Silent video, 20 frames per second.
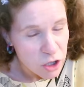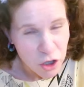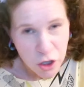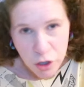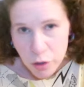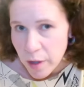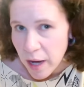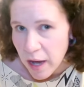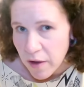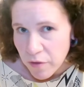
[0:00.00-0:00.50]
Do
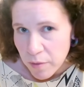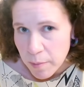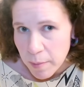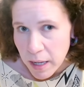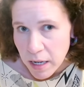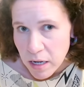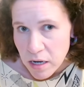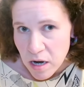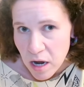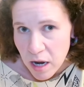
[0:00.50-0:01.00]
you have a
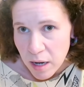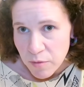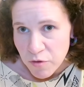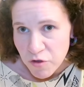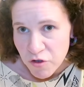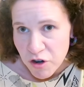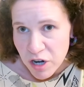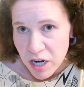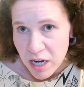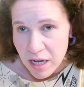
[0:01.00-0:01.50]
bedtime
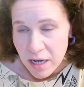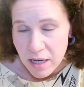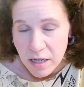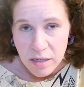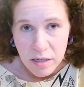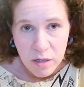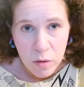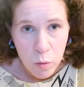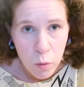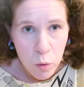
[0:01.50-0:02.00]
drink?
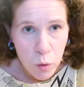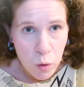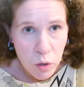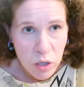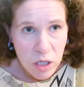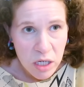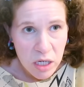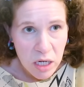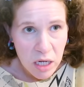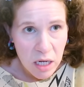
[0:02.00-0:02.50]
Is it
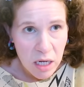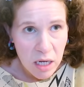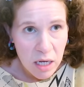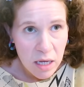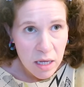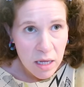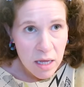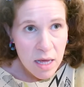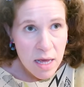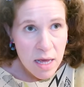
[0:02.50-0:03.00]
water?